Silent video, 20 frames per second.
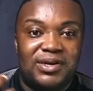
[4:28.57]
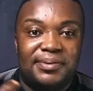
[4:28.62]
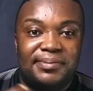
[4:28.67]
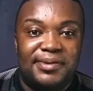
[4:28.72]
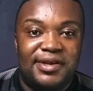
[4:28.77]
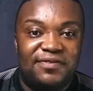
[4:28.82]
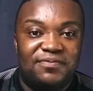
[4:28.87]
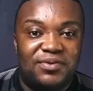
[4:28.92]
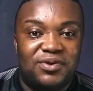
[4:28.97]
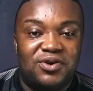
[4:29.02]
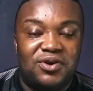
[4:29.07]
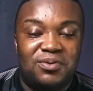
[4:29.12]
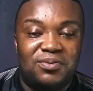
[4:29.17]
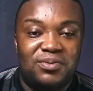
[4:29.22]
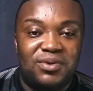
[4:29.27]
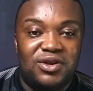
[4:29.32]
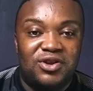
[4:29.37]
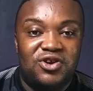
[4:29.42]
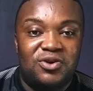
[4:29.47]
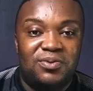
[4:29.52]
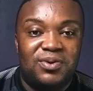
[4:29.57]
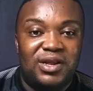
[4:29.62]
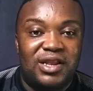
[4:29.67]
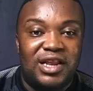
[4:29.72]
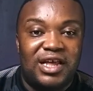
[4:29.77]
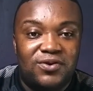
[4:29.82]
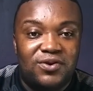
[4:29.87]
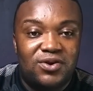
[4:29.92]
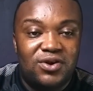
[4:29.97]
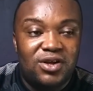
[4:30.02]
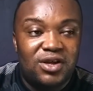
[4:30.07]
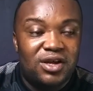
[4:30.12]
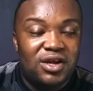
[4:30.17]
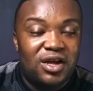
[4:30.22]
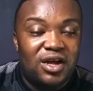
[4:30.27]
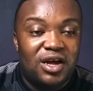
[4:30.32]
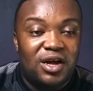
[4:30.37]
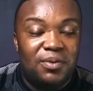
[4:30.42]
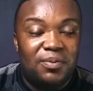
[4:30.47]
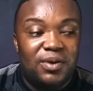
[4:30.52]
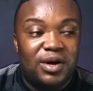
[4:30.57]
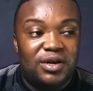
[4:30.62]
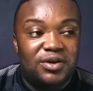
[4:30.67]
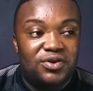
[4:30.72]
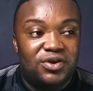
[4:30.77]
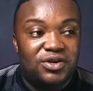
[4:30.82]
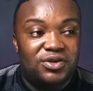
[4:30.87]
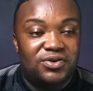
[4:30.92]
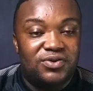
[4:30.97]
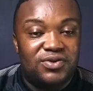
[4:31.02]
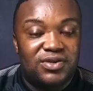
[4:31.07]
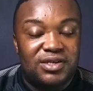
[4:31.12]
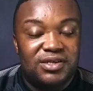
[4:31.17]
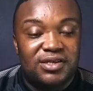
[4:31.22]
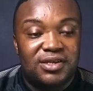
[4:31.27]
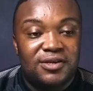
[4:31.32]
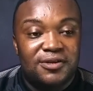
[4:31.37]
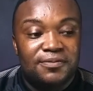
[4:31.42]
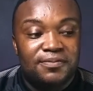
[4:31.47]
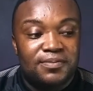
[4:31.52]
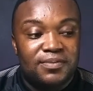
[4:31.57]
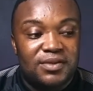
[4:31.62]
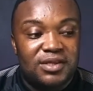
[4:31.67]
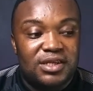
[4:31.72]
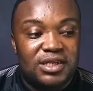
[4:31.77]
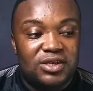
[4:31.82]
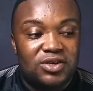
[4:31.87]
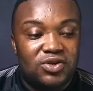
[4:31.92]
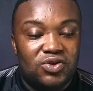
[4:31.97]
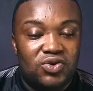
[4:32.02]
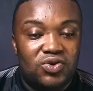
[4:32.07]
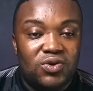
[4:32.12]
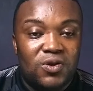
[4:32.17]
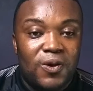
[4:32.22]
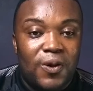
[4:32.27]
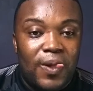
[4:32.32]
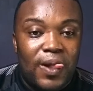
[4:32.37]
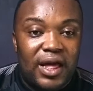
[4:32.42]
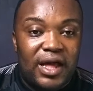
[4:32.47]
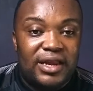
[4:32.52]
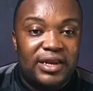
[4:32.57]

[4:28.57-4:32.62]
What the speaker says: They've become a normal life for Android users, you know.